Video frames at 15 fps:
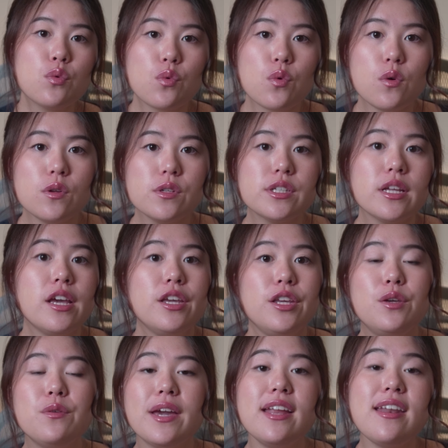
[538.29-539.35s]
rules
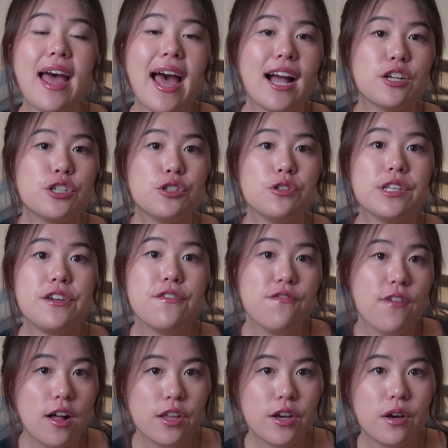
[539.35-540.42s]
you can actually
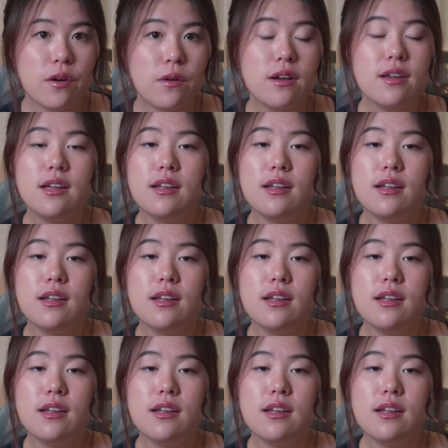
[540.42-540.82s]
follow.